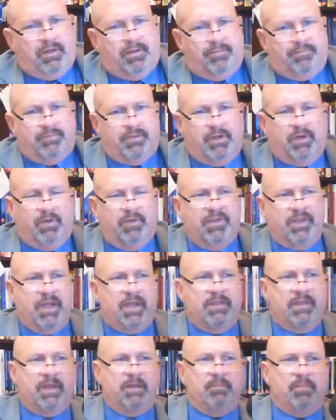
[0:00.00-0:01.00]
You know,
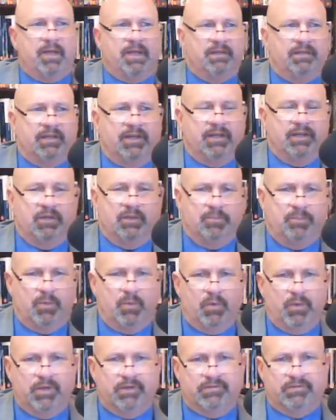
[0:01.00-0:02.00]
they maintain their
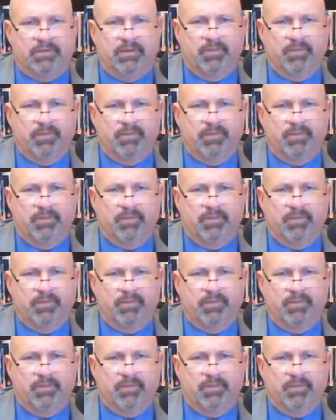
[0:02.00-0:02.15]
poise.